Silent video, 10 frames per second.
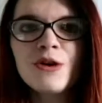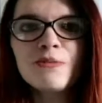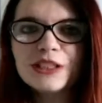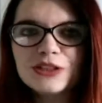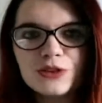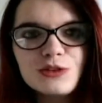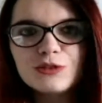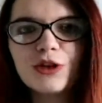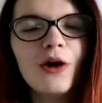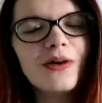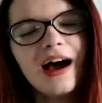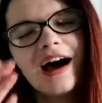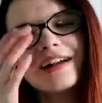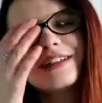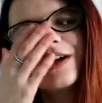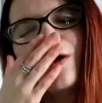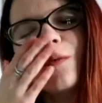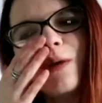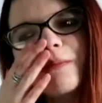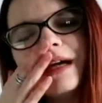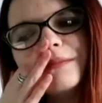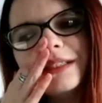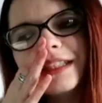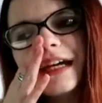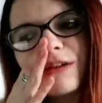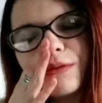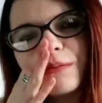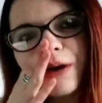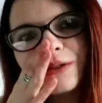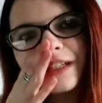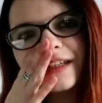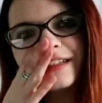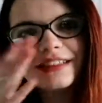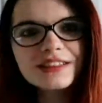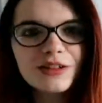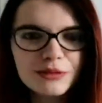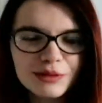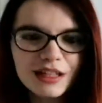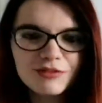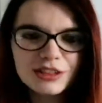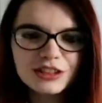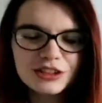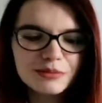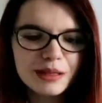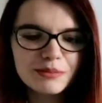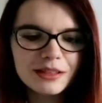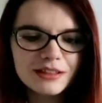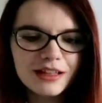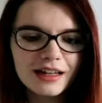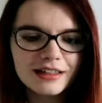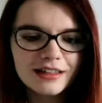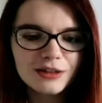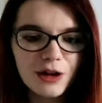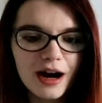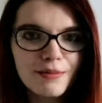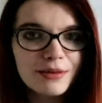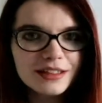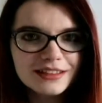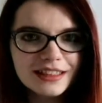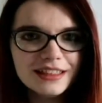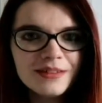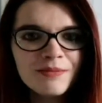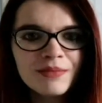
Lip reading: but he's sort of grown, and what made me tear up the most, and this is not the bit that really should have made me like cry, but it did,